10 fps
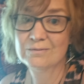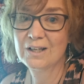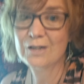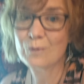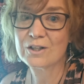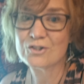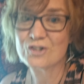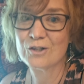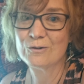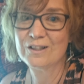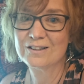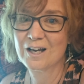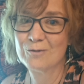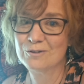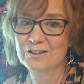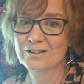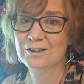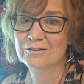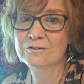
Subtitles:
Anyone can generate that, really.